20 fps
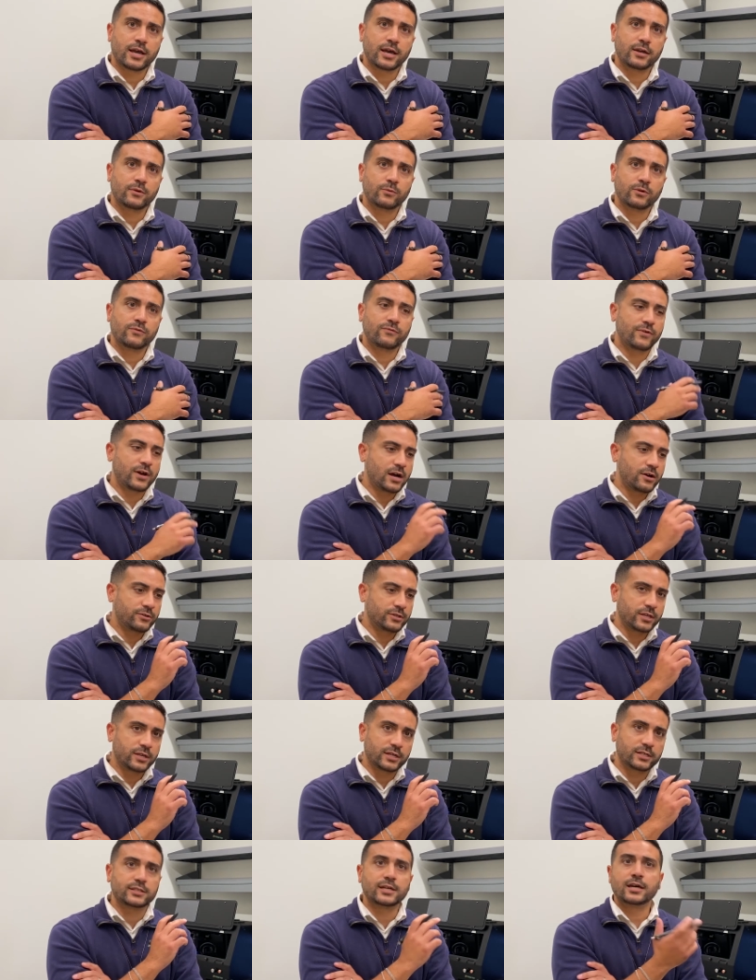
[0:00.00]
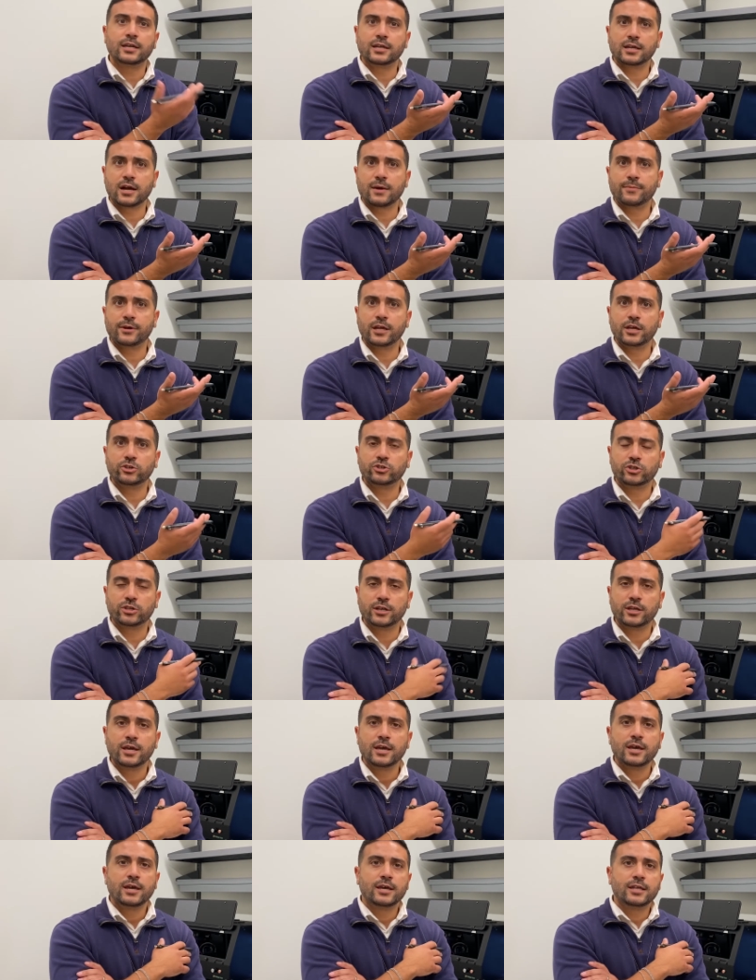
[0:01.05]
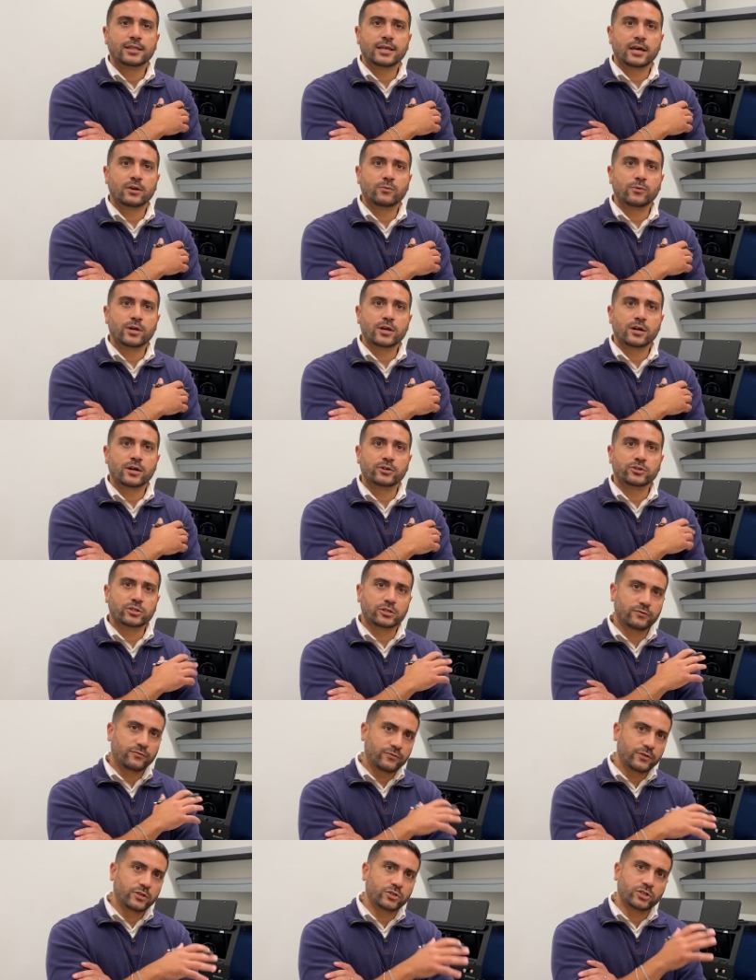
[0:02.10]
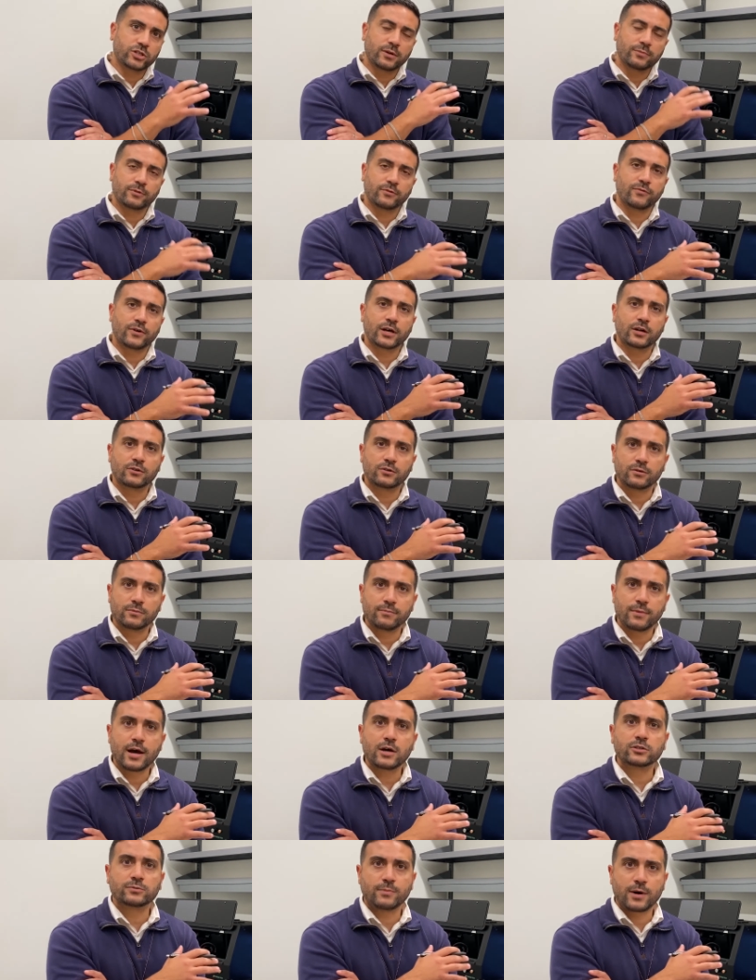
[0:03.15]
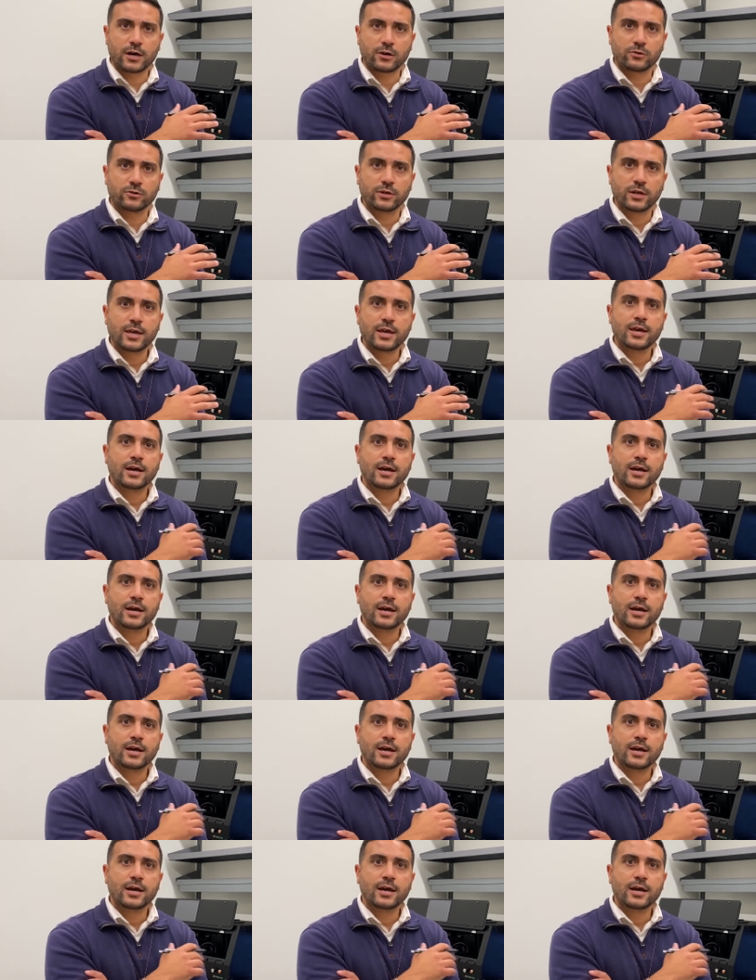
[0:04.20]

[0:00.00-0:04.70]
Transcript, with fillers: and we found an exciting combination that we are just finishing up the final mouse model